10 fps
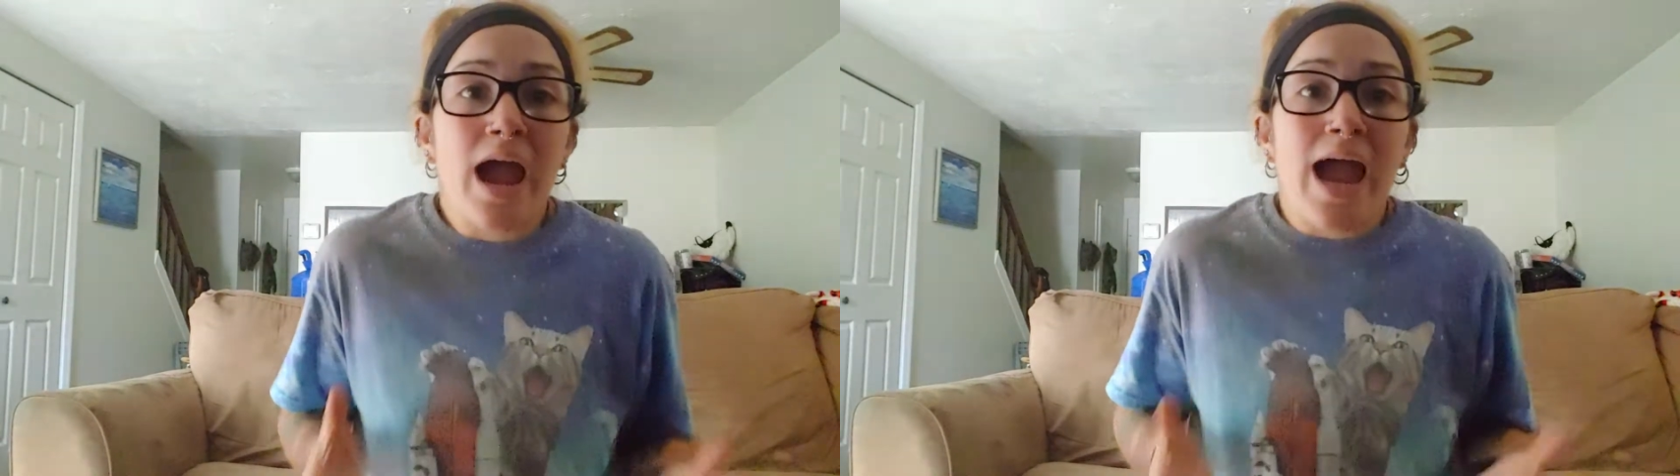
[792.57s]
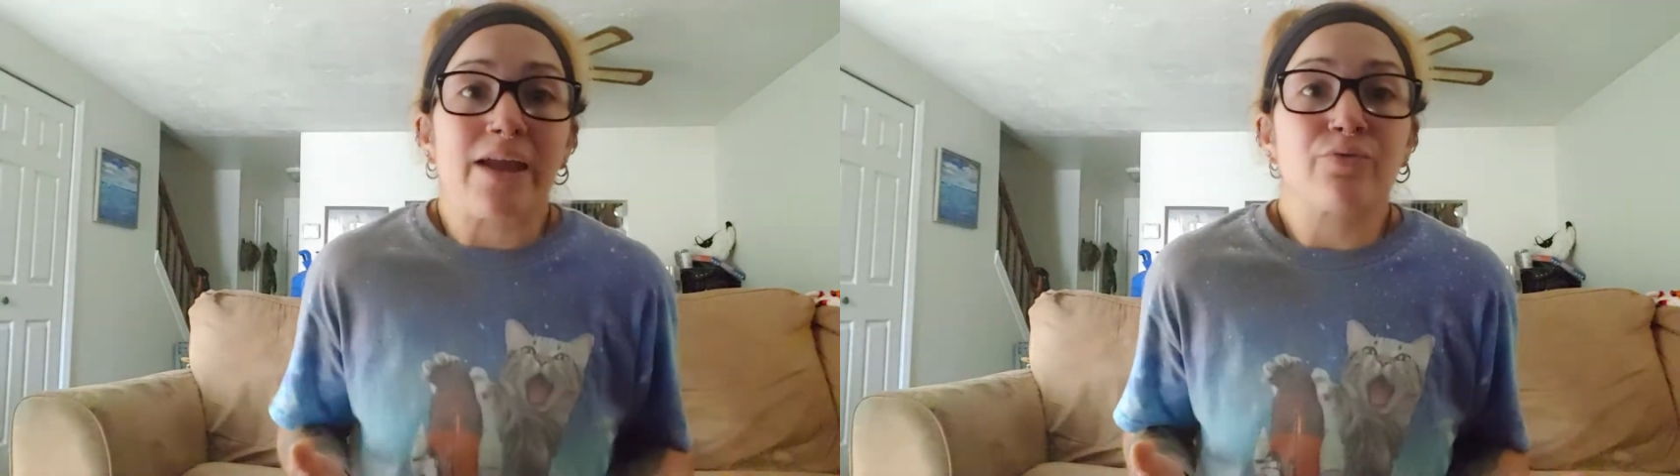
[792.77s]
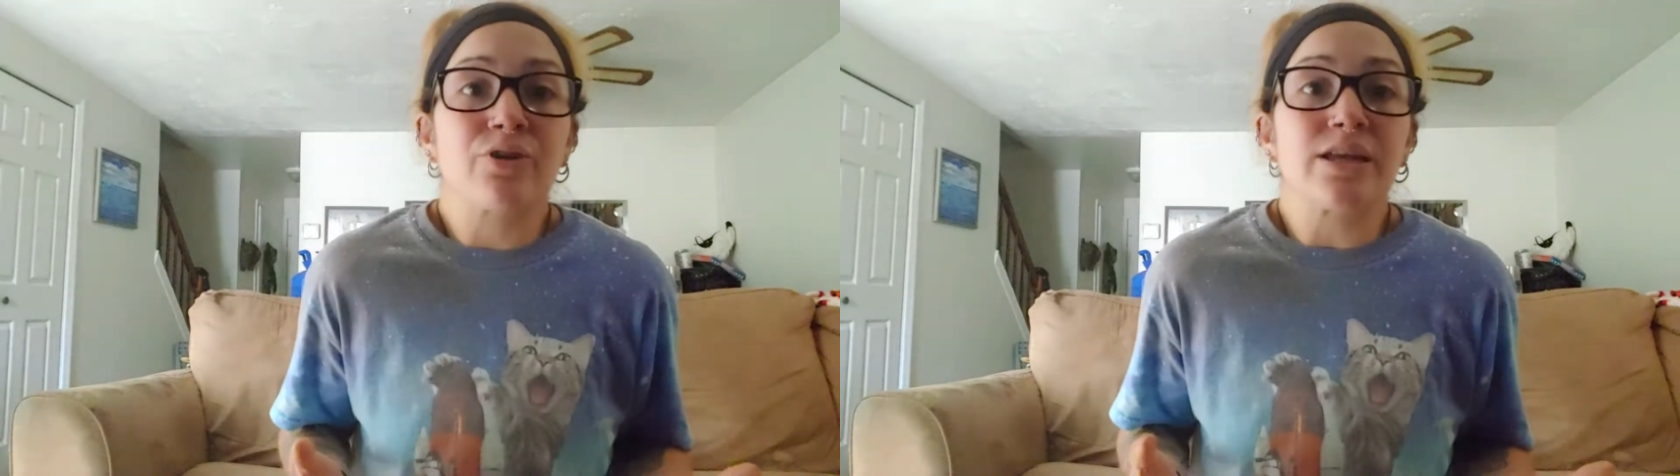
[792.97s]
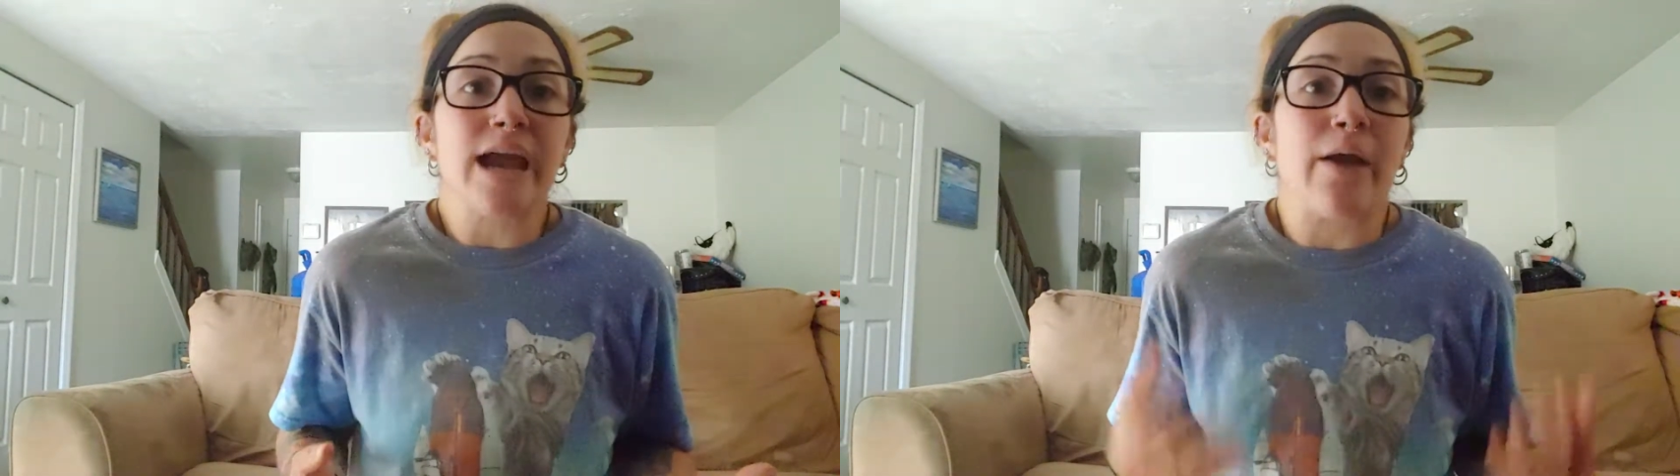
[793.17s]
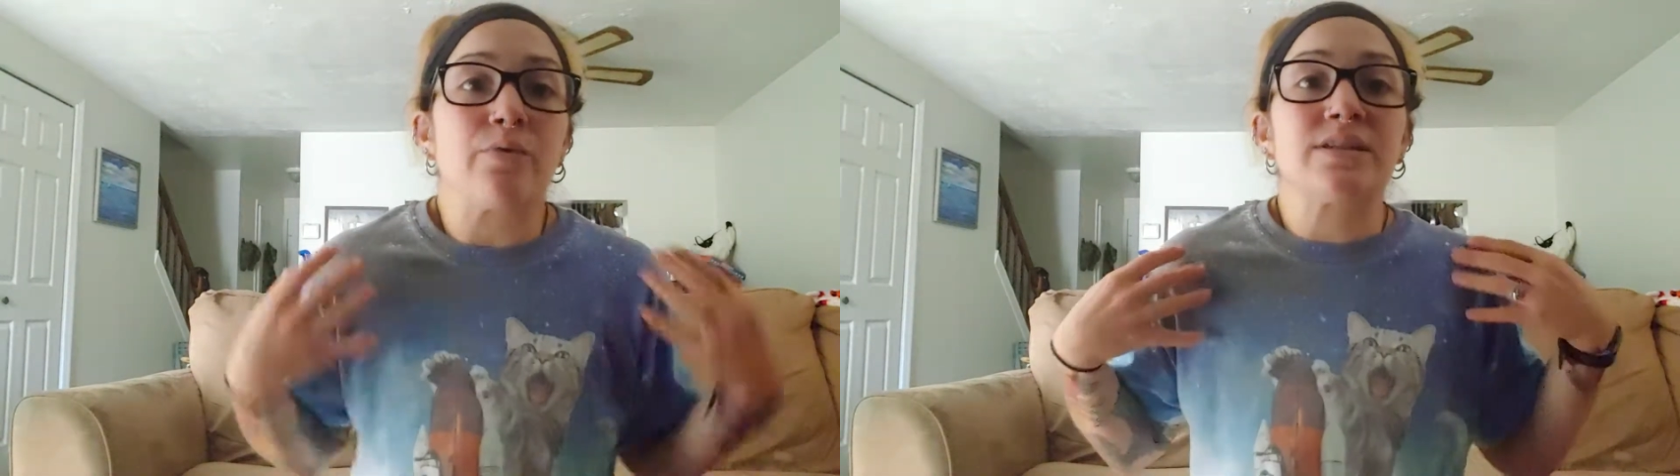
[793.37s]
I
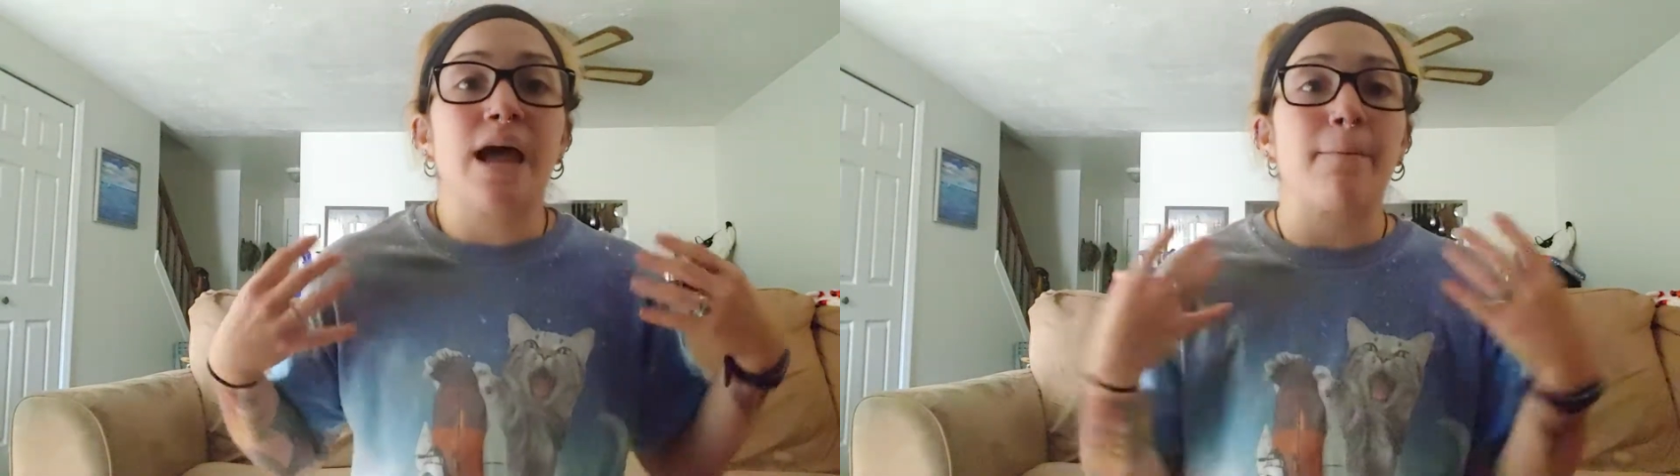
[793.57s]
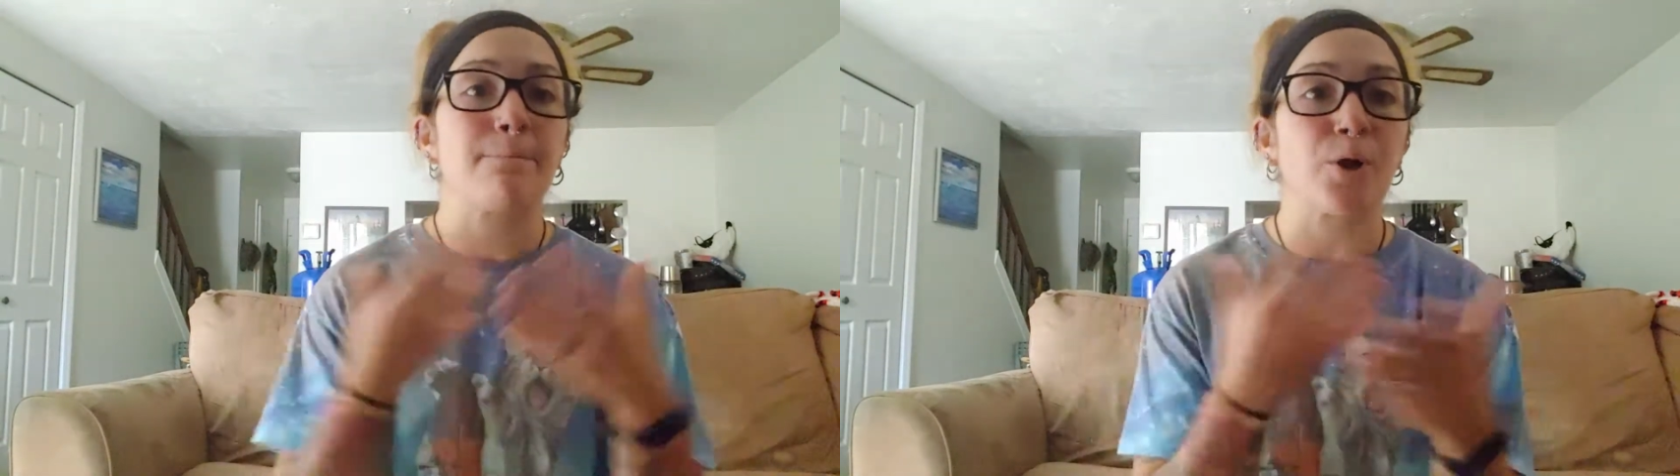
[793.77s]
was not